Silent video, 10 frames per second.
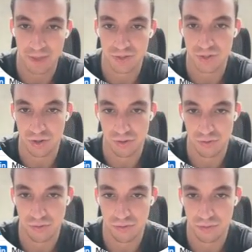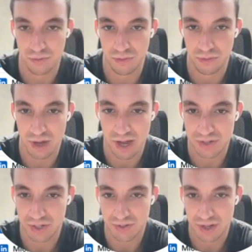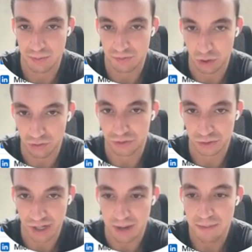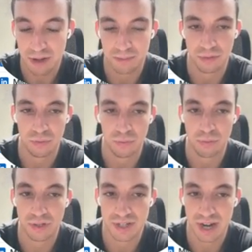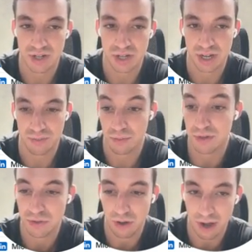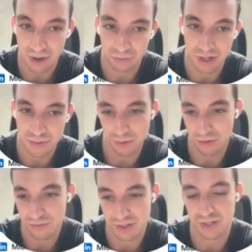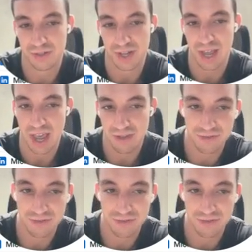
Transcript: So as you can see, we've got full name, but we want to actually, when we do our outreach, we're obviously going to say, hey,